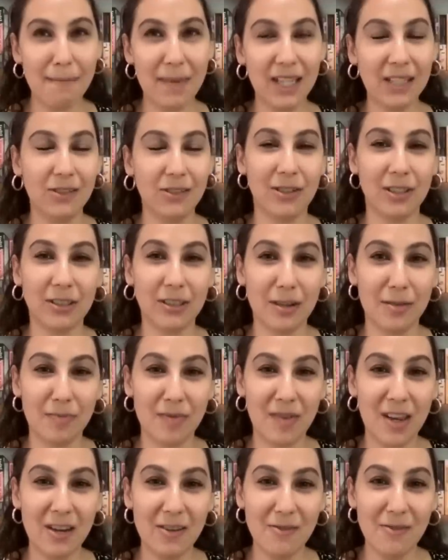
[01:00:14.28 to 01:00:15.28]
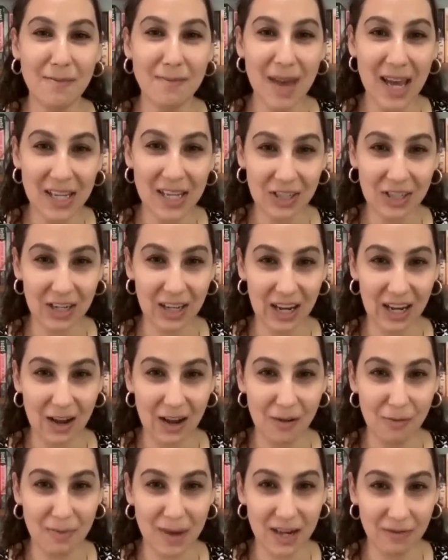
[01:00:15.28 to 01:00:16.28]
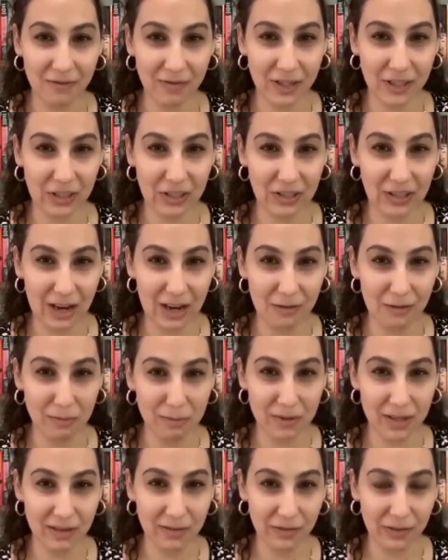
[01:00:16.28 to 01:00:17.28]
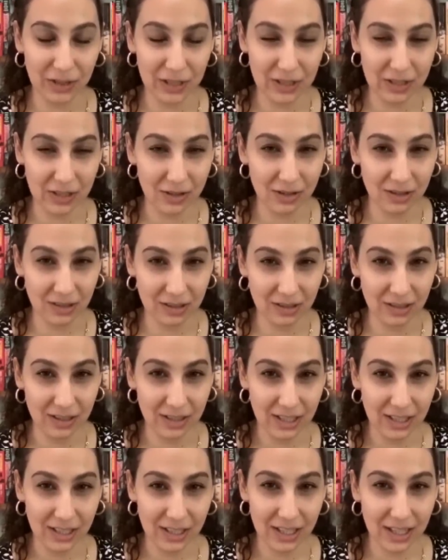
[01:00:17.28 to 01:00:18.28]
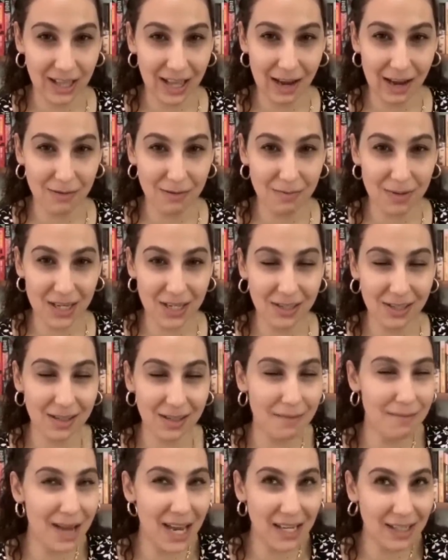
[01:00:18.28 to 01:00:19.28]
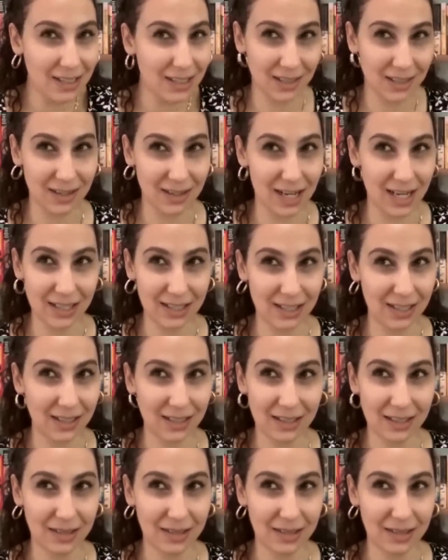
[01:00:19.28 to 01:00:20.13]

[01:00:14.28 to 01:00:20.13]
mentorship? Can you imagine how beneficial that would be for Scoot? Like, that would be just a masterclass.